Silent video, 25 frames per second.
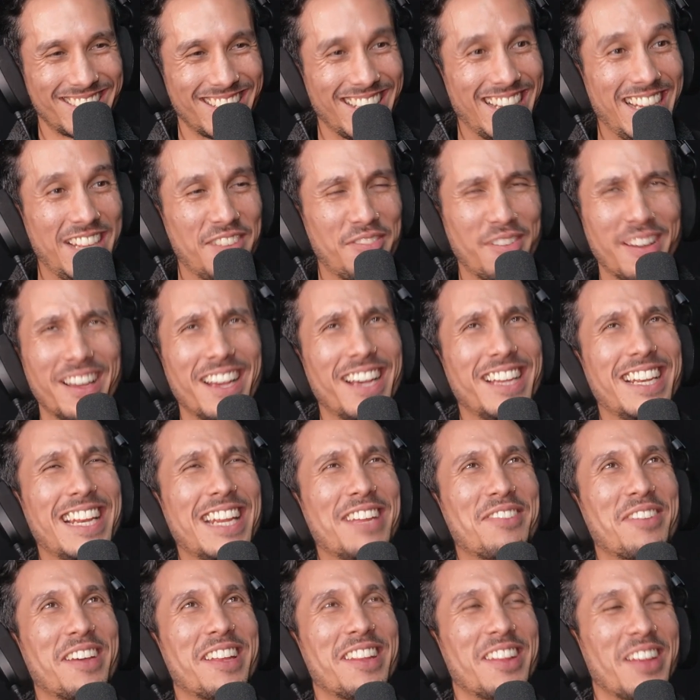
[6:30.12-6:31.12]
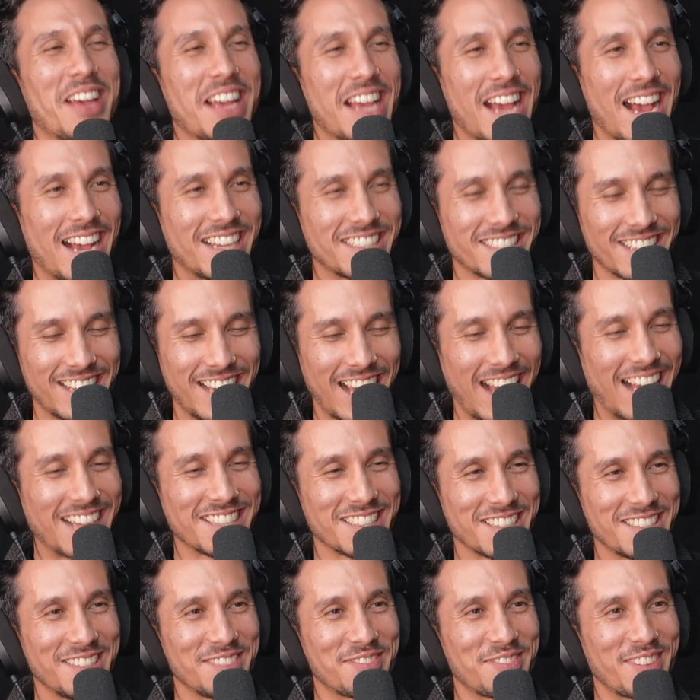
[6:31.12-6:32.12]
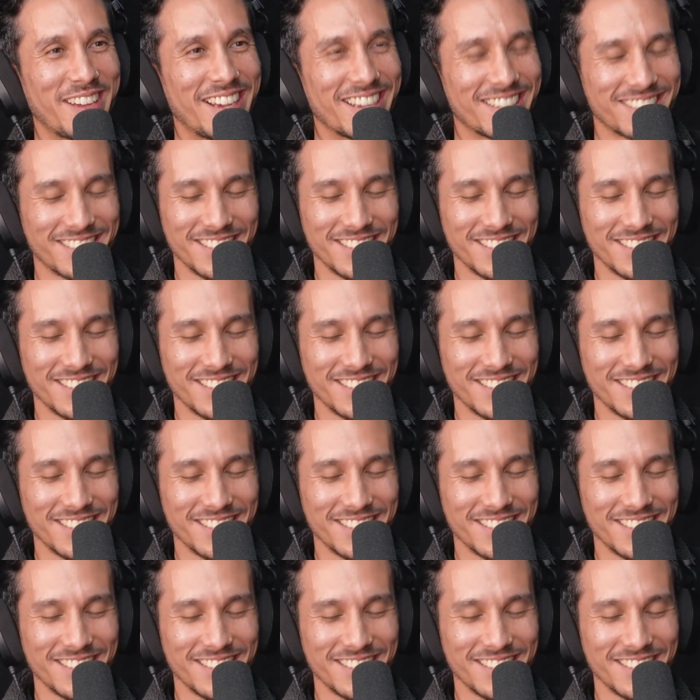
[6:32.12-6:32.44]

Leave it as it has an effect.